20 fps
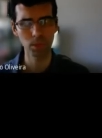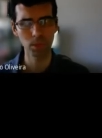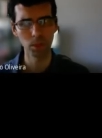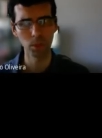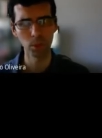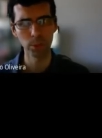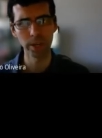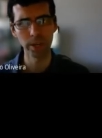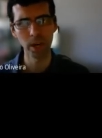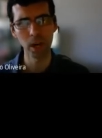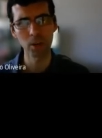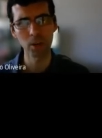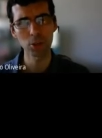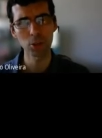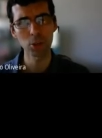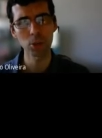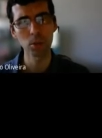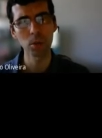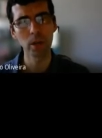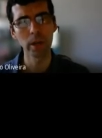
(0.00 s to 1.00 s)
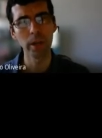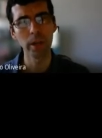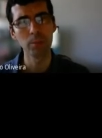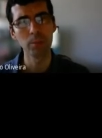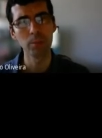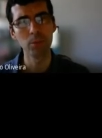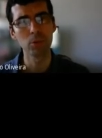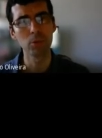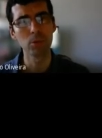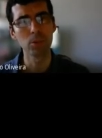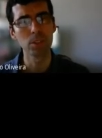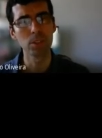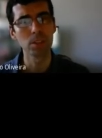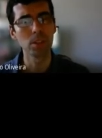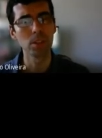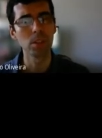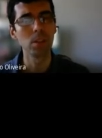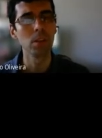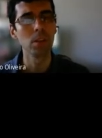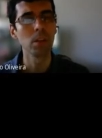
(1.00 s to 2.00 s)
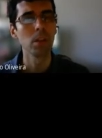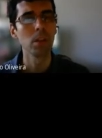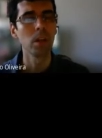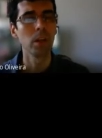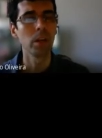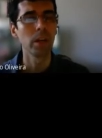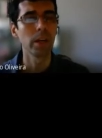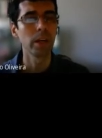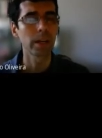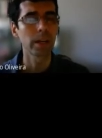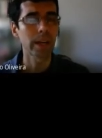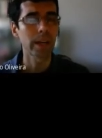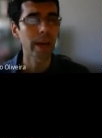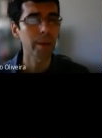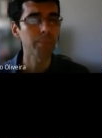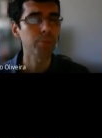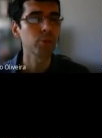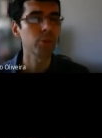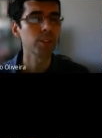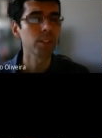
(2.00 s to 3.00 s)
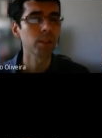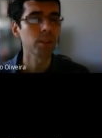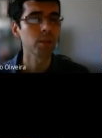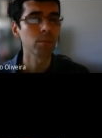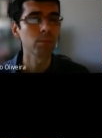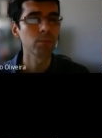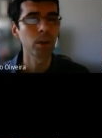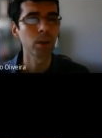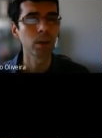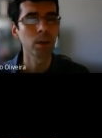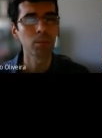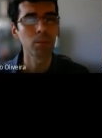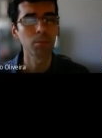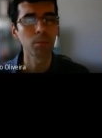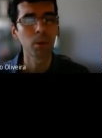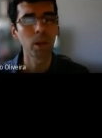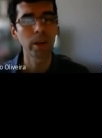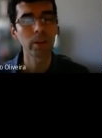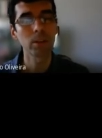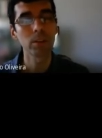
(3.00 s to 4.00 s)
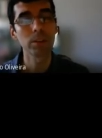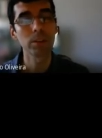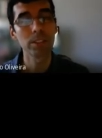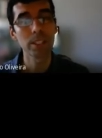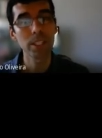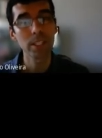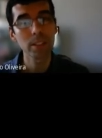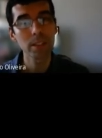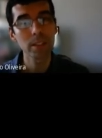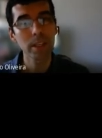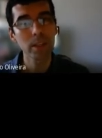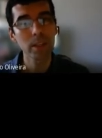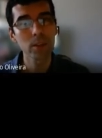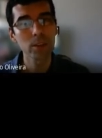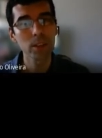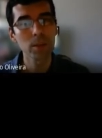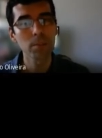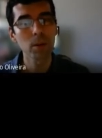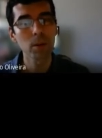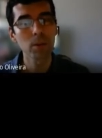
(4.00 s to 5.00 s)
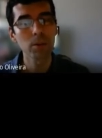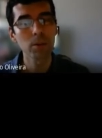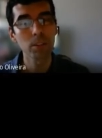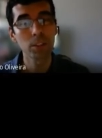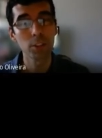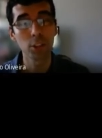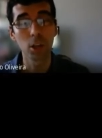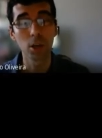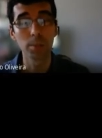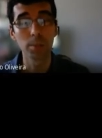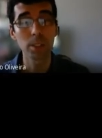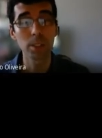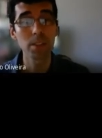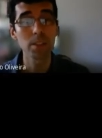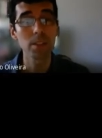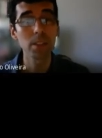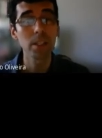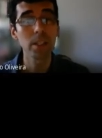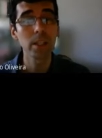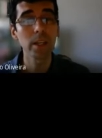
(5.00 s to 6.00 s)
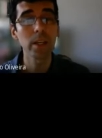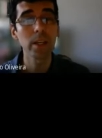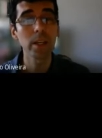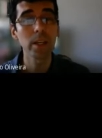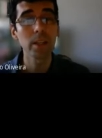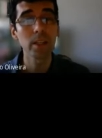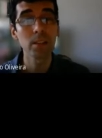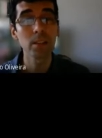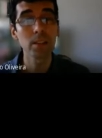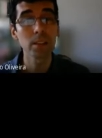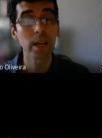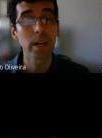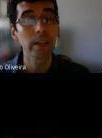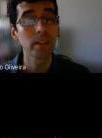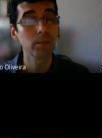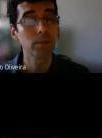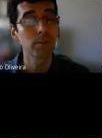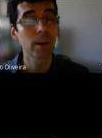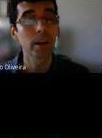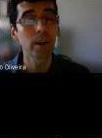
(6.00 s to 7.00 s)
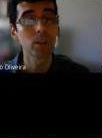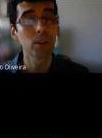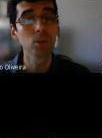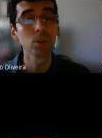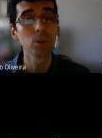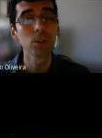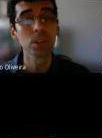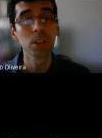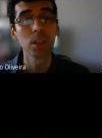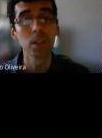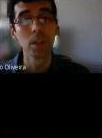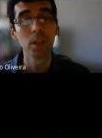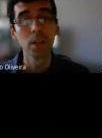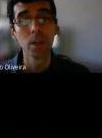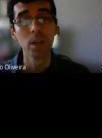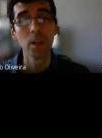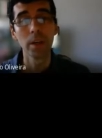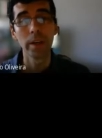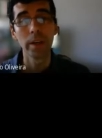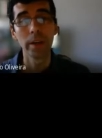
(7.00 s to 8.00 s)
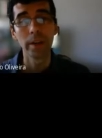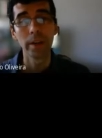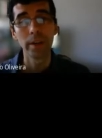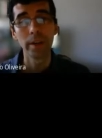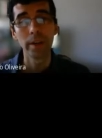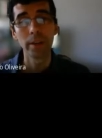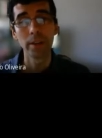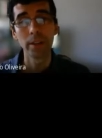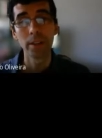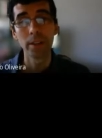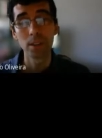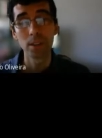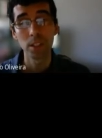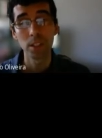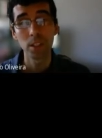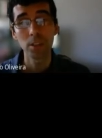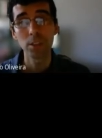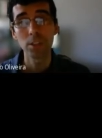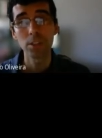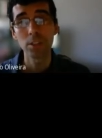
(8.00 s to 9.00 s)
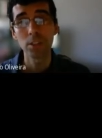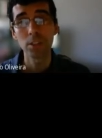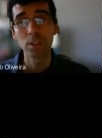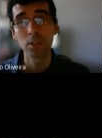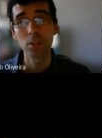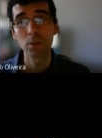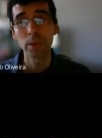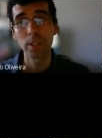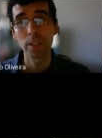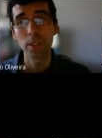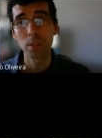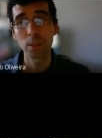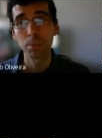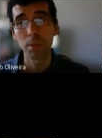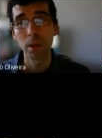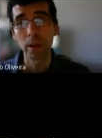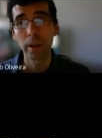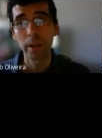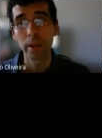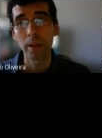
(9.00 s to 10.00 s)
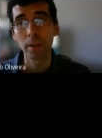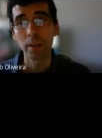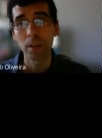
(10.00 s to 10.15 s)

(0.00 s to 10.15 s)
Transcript: we are also able to see and capture some molecular details about the genomic DNA inside the virus. And it's interesting to explain